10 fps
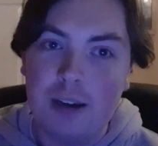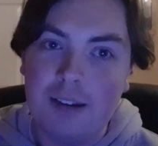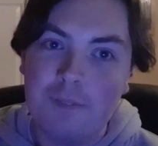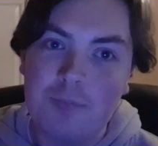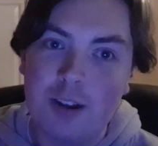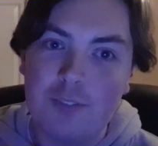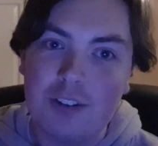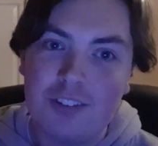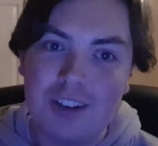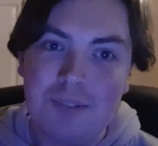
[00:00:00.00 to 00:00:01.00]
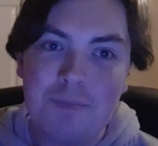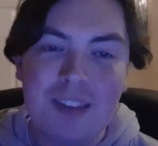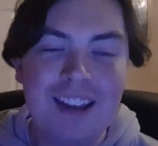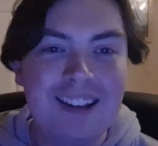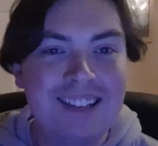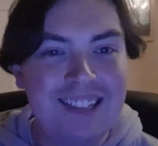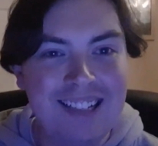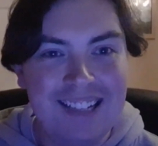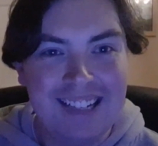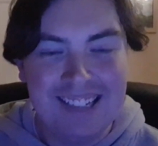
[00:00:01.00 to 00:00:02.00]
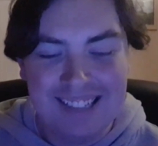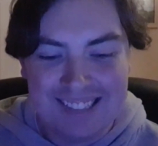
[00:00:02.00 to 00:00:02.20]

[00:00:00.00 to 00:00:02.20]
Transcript: Look at Me, obviously. But